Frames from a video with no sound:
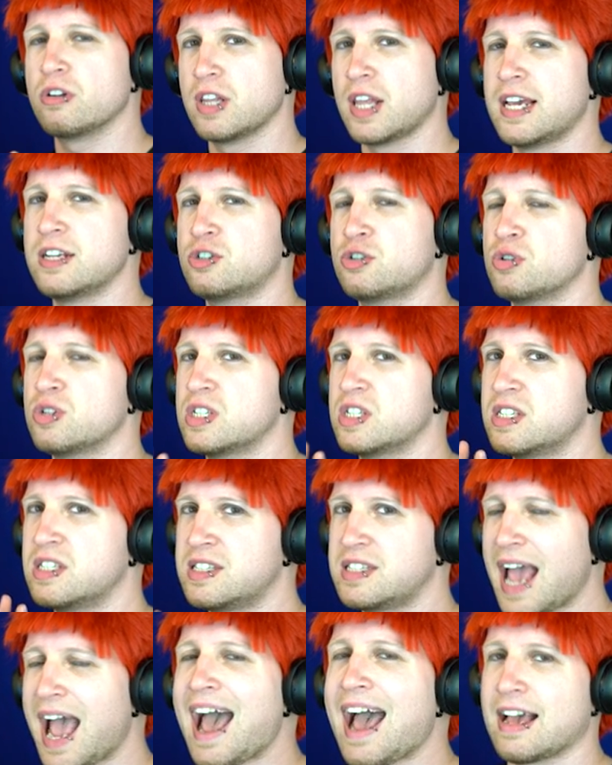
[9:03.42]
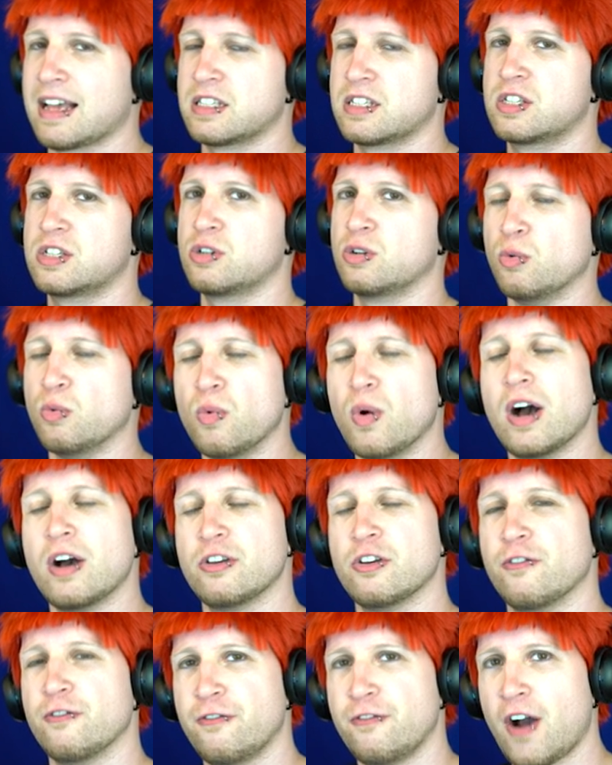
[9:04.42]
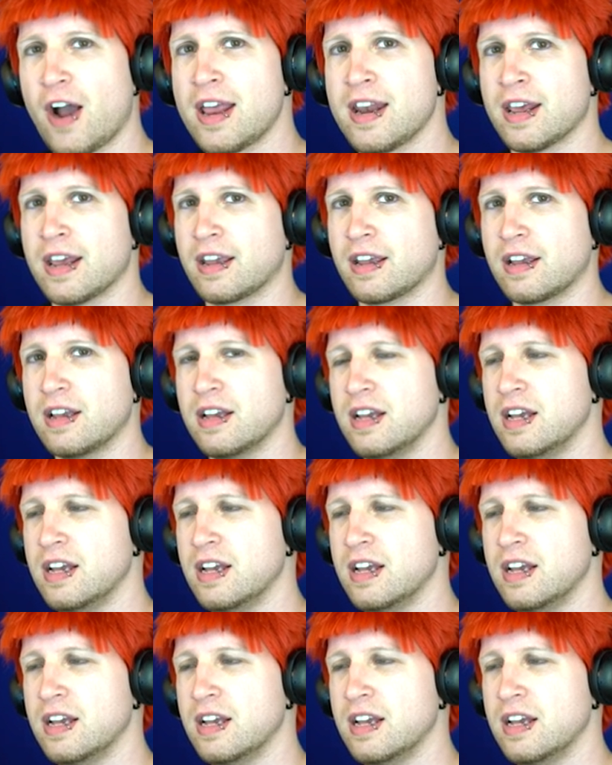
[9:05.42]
Lancer stats while you're fighting.